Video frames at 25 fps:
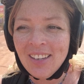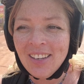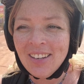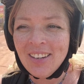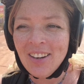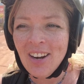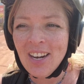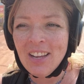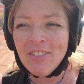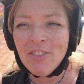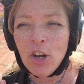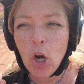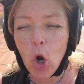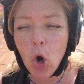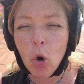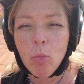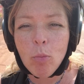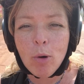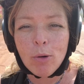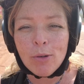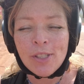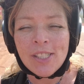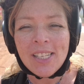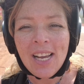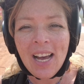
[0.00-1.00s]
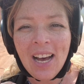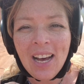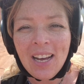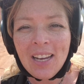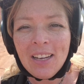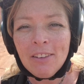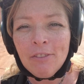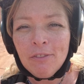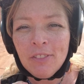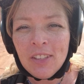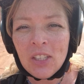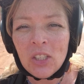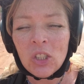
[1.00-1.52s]
not even almost,
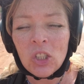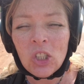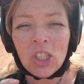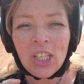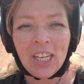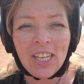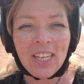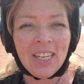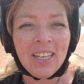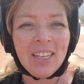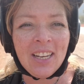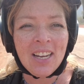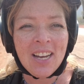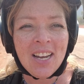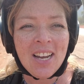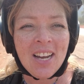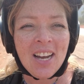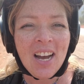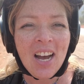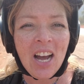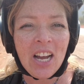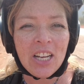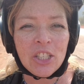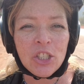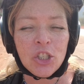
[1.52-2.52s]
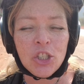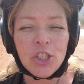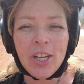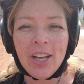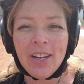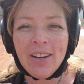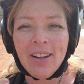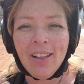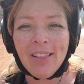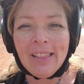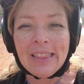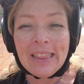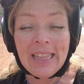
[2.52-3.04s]
I feel like I
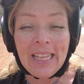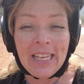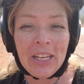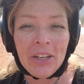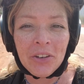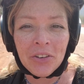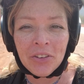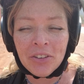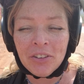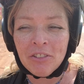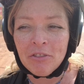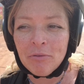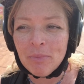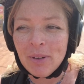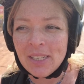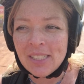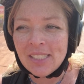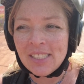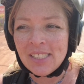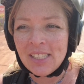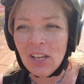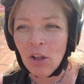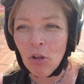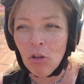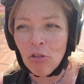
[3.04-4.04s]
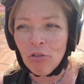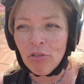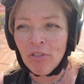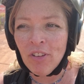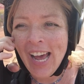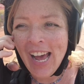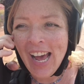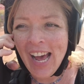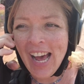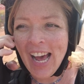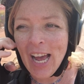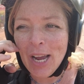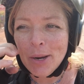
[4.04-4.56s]
shed a layer of myself.
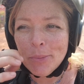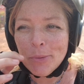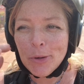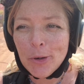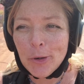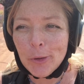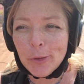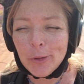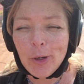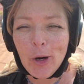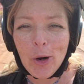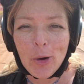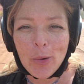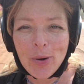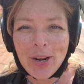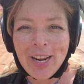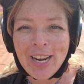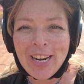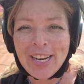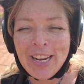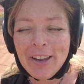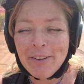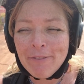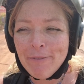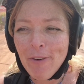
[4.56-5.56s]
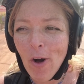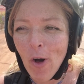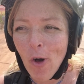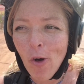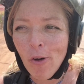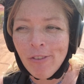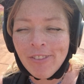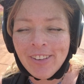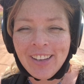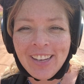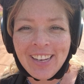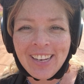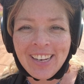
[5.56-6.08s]
I'm growing,
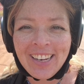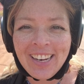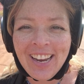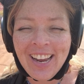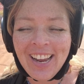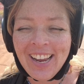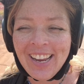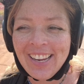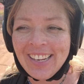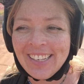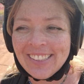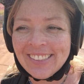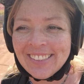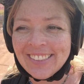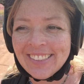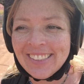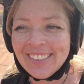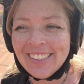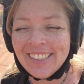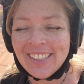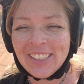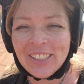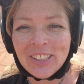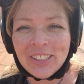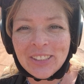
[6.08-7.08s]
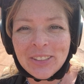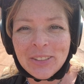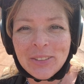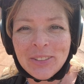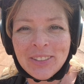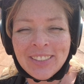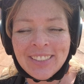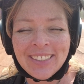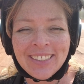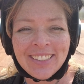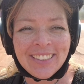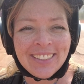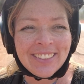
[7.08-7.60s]
evolving, and, you know,
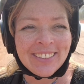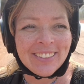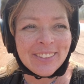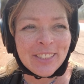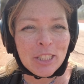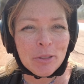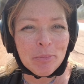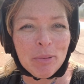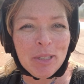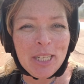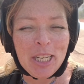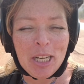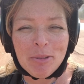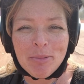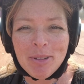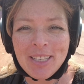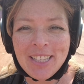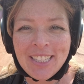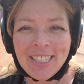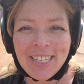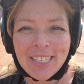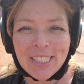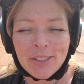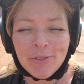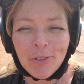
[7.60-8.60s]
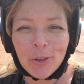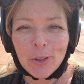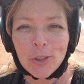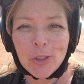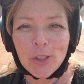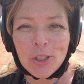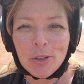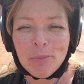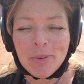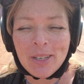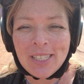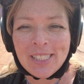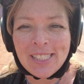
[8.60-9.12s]
just becoming the next
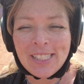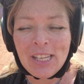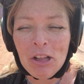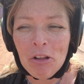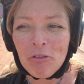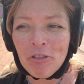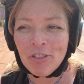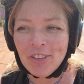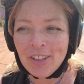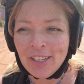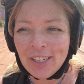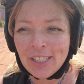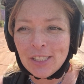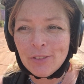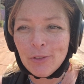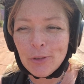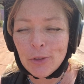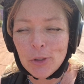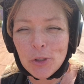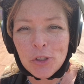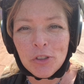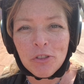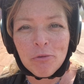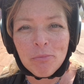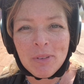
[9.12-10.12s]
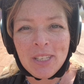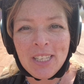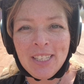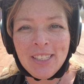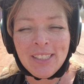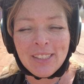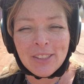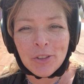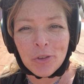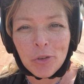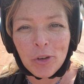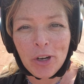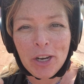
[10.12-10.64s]
version of myself, and the next version of me
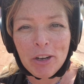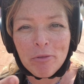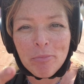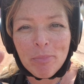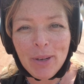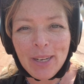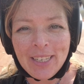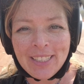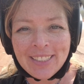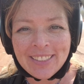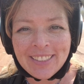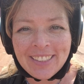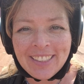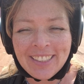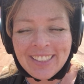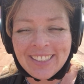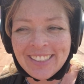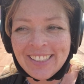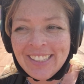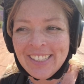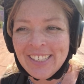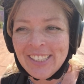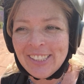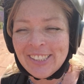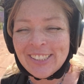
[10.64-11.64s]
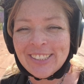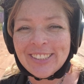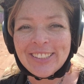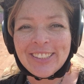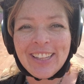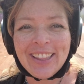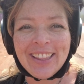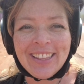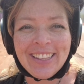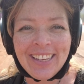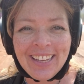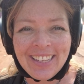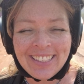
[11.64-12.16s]
can drive bikes again. So
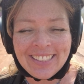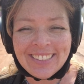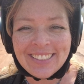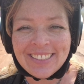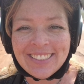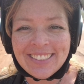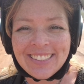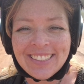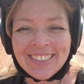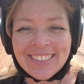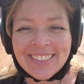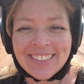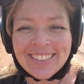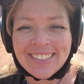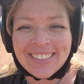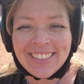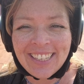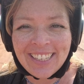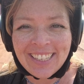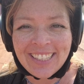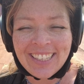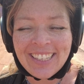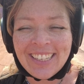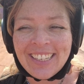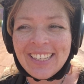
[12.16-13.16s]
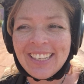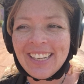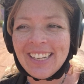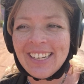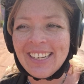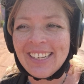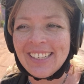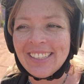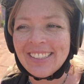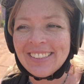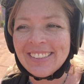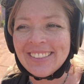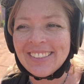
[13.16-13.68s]
that is exciting,
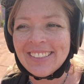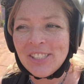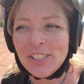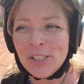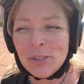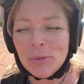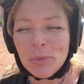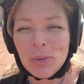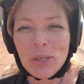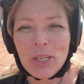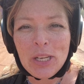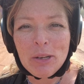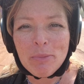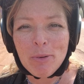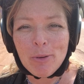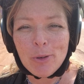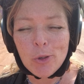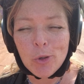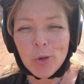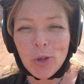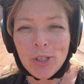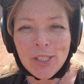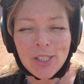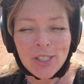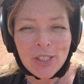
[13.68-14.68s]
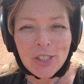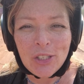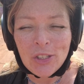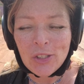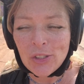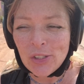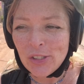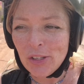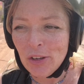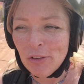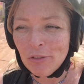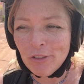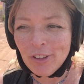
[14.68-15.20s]
and it's just really about trusting
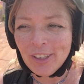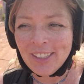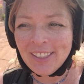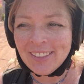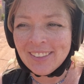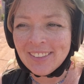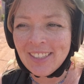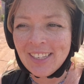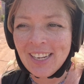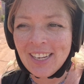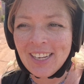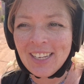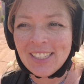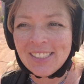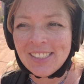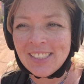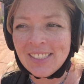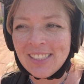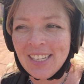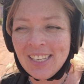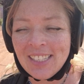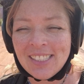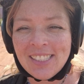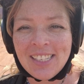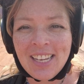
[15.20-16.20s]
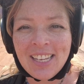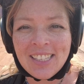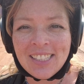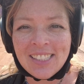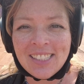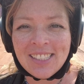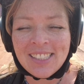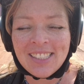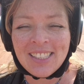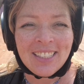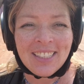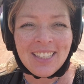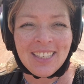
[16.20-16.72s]
yourself, right? And I guess in that
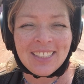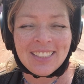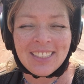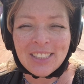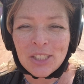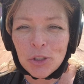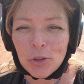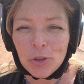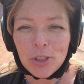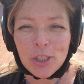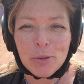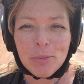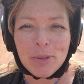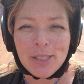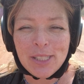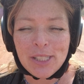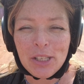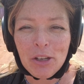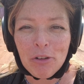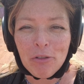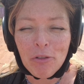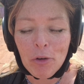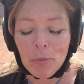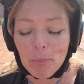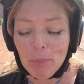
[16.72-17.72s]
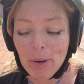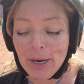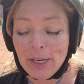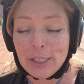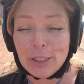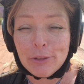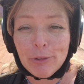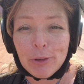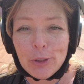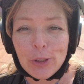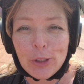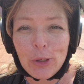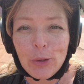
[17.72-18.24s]
sense, I didn't trust myself on bikes
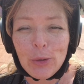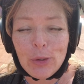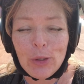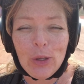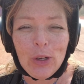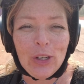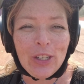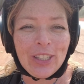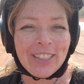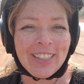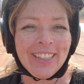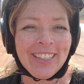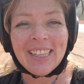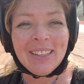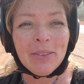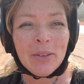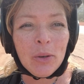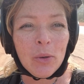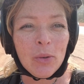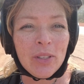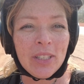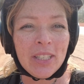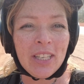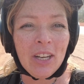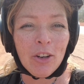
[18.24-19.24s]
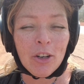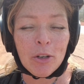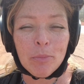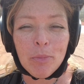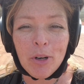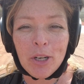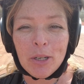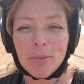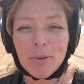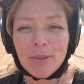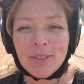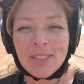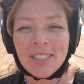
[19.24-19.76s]
for so long. The only hard
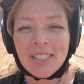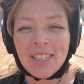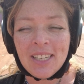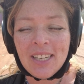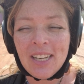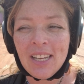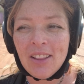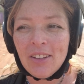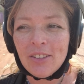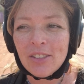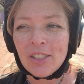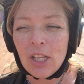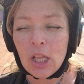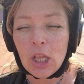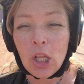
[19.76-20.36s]
part about today, there's a